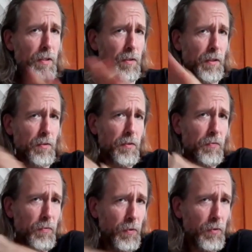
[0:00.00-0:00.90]
on our
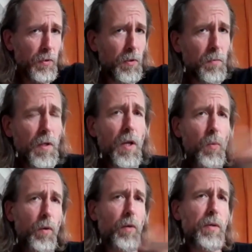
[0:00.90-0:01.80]
forum
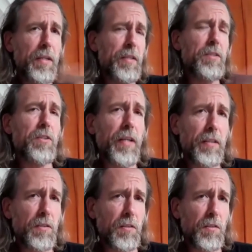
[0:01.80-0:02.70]
where we
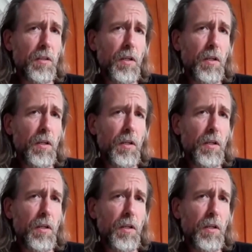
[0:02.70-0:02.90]
interacted.